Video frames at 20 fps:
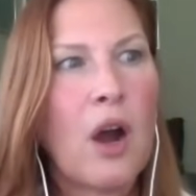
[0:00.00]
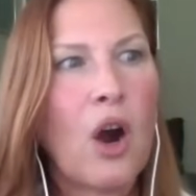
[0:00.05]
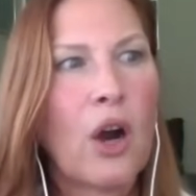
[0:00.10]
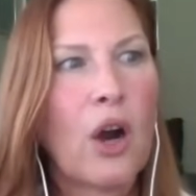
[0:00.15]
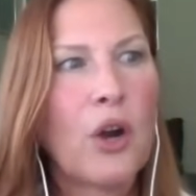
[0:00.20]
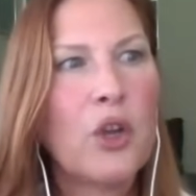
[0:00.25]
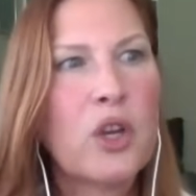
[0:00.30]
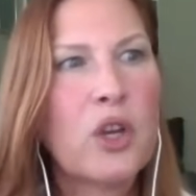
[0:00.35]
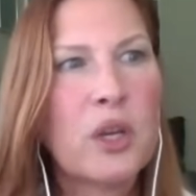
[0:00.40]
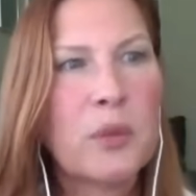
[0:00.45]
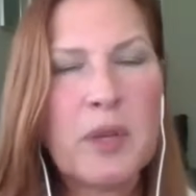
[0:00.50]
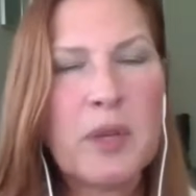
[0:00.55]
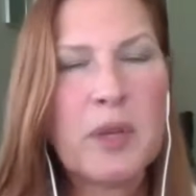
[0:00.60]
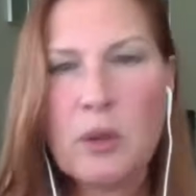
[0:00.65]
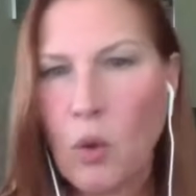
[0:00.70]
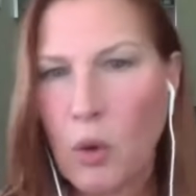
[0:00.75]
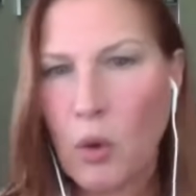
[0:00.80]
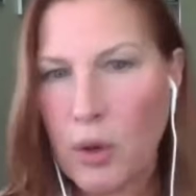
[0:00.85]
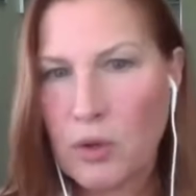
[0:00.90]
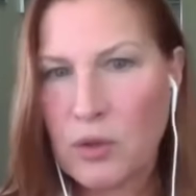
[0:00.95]
are you going to be
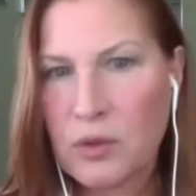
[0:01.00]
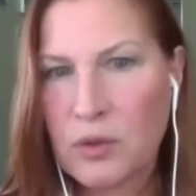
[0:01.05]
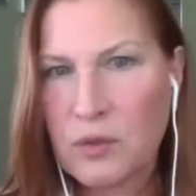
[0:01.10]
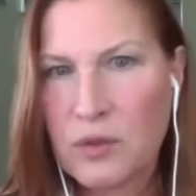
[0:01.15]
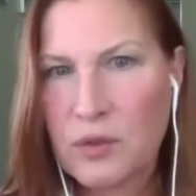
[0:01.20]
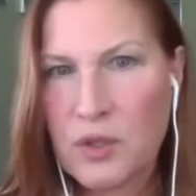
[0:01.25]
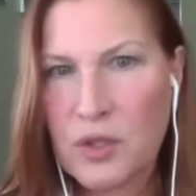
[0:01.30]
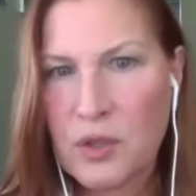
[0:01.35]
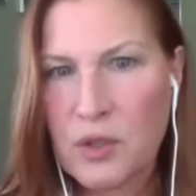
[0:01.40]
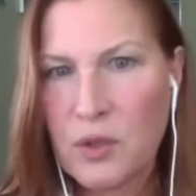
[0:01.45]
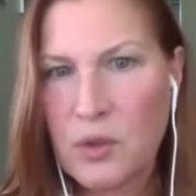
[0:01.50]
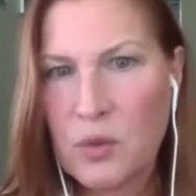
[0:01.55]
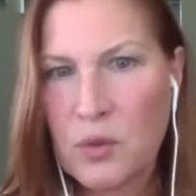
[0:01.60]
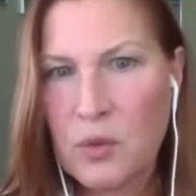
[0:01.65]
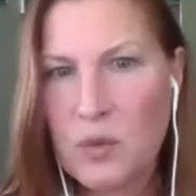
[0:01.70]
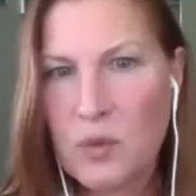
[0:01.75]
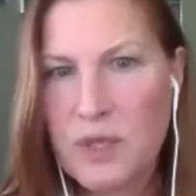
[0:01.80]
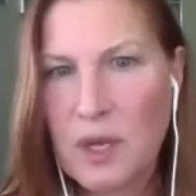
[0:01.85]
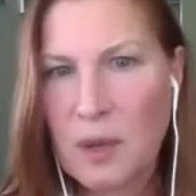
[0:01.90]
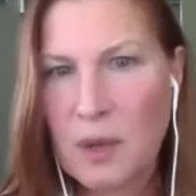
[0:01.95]
loyal to
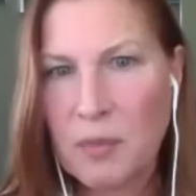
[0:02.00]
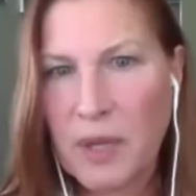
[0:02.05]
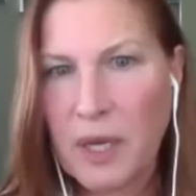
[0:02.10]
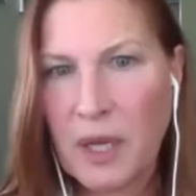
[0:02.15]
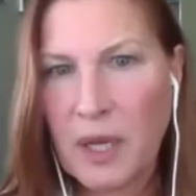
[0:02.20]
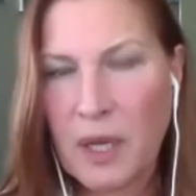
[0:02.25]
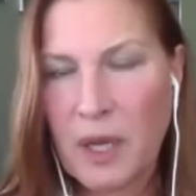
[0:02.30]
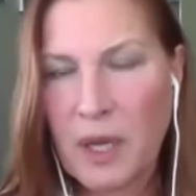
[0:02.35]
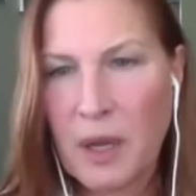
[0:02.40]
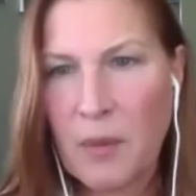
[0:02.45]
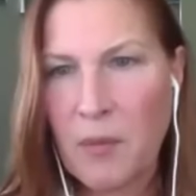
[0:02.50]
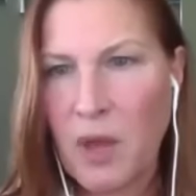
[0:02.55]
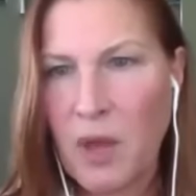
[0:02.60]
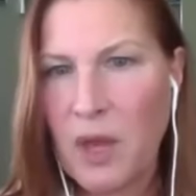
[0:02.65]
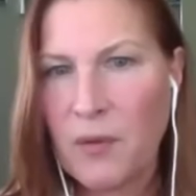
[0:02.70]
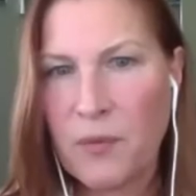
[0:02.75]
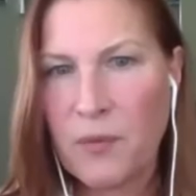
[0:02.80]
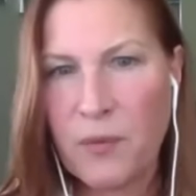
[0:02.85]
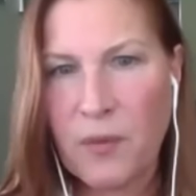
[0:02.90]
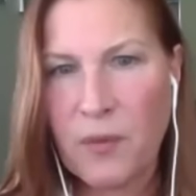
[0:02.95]
somebody
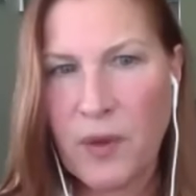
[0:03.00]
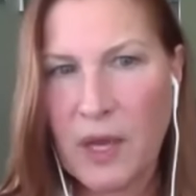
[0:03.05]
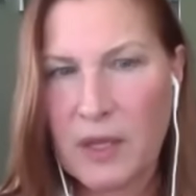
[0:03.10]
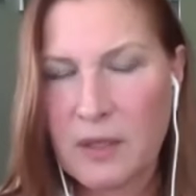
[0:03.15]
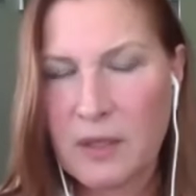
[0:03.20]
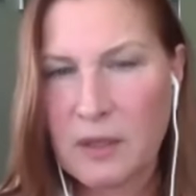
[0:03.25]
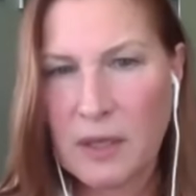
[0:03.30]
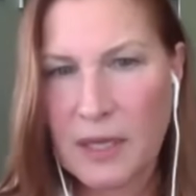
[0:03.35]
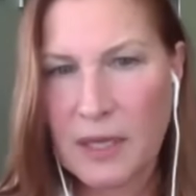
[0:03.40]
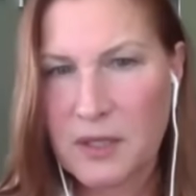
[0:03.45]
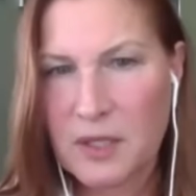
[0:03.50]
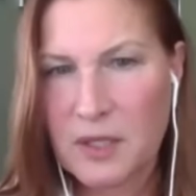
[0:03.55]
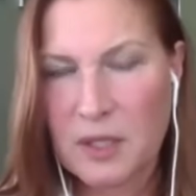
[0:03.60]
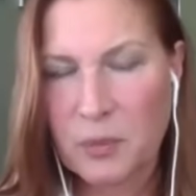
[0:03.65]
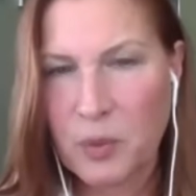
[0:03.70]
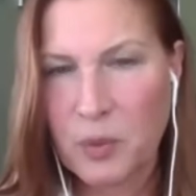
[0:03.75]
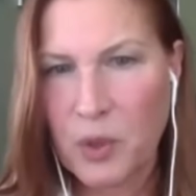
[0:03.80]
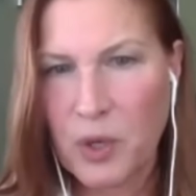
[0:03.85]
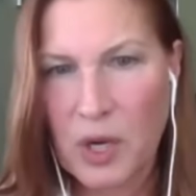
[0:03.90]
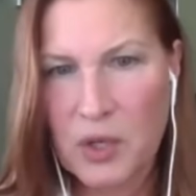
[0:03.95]
if it lets the
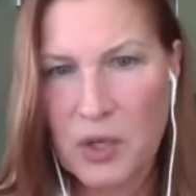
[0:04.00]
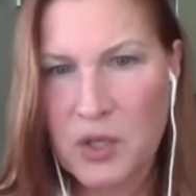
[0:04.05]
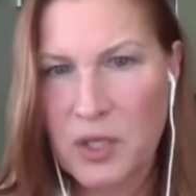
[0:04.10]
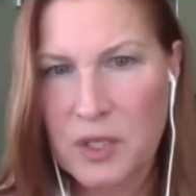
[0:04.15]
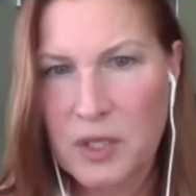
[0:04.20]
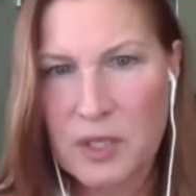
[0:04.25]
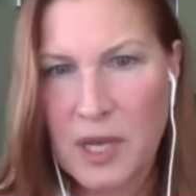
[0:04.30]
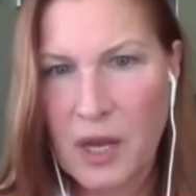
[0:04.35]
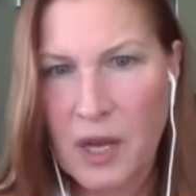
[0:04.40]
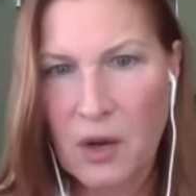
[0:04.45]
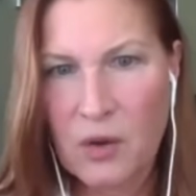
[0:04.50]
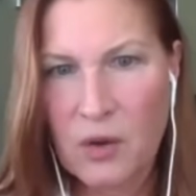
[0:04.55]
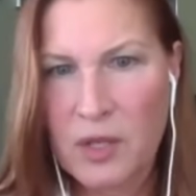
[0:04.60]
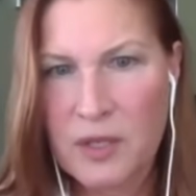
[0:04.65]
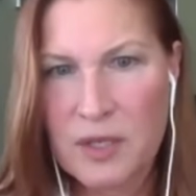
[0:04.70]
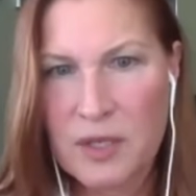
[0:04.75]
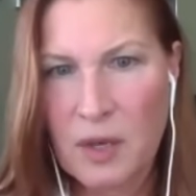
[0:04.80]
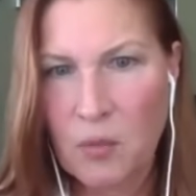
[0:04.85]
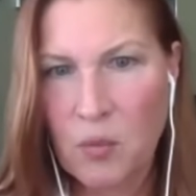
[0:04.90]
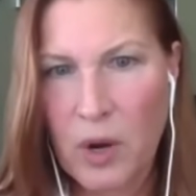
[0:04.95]
production down in
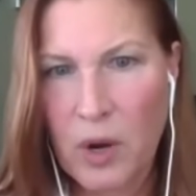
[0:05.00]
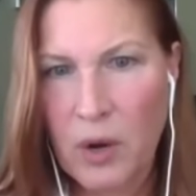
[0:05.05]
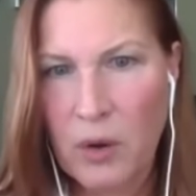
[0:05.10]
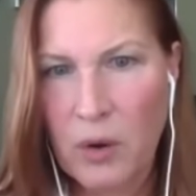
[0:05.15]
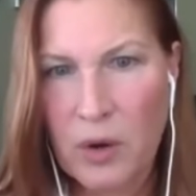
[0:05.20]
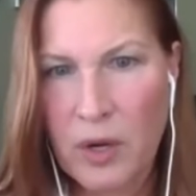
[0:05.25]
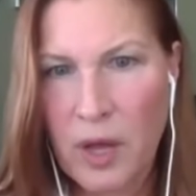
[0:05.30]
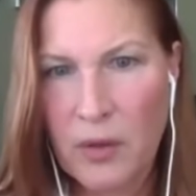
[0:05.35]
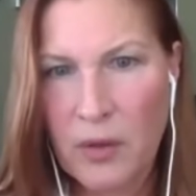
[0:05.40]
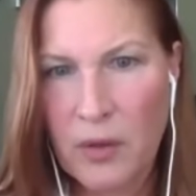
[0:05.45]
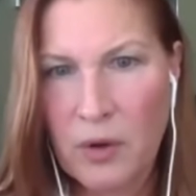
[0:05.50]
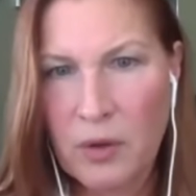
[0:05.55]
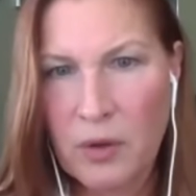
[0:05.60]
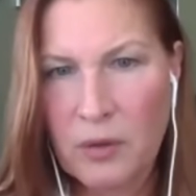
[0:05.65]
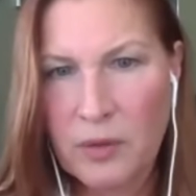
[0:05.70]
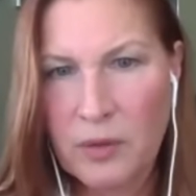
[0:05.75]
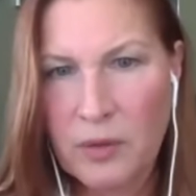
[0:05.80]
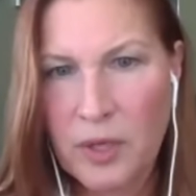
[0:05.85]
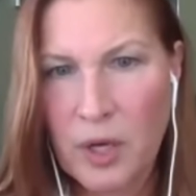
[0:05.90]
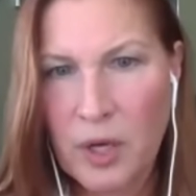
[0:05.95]
some way or
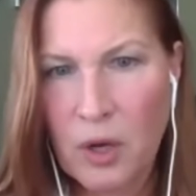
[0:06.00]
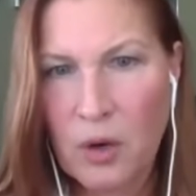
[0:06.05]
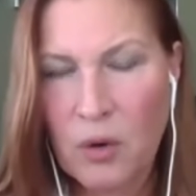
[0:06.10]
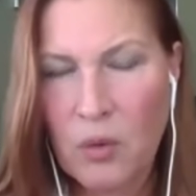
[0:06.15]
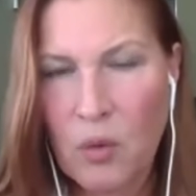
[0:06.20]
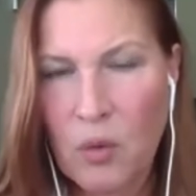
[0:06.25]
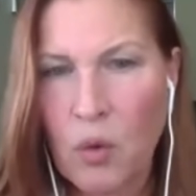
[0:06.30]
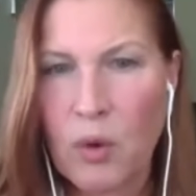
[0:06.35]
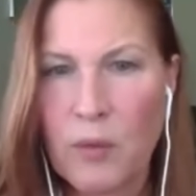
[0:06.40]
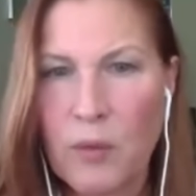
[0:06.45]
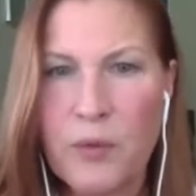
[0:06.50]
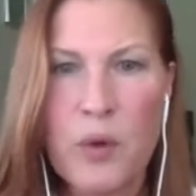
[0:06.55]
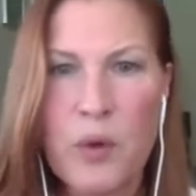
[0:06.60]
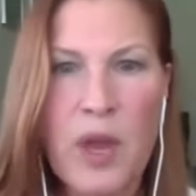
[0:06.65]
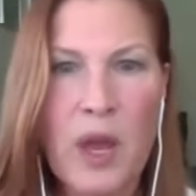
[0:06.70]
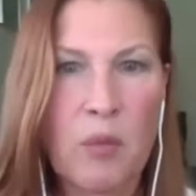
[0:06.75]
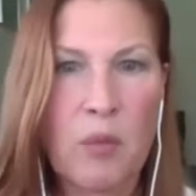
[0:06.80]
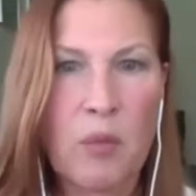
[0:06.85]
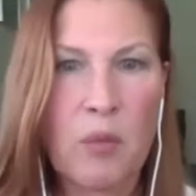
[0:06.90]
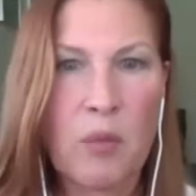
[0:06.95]
another, you know, or if you
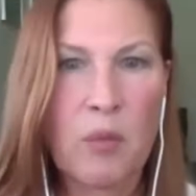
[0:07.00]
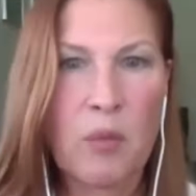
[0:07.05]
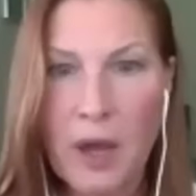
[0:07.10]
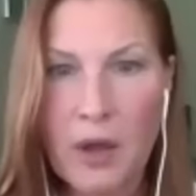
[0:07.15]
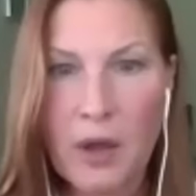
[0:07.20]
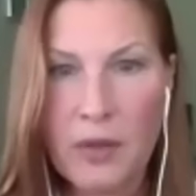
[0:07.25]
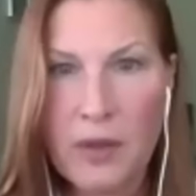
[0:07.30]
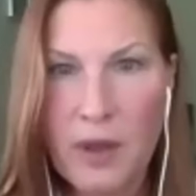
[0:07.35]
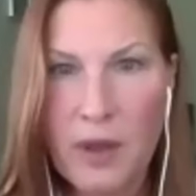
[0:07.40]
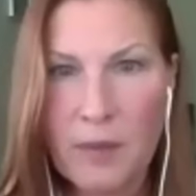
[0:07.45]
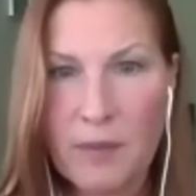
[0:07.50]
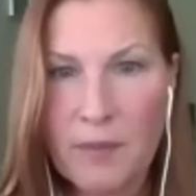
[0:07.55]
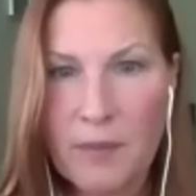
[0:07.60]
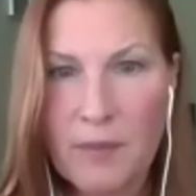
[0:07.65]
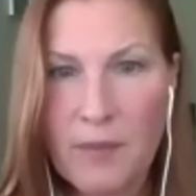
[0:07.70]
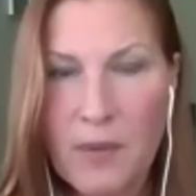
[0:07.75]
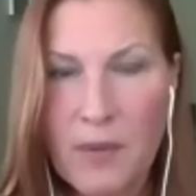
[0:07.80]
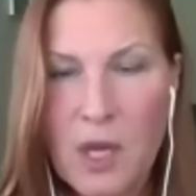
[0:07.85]
can't rely on them?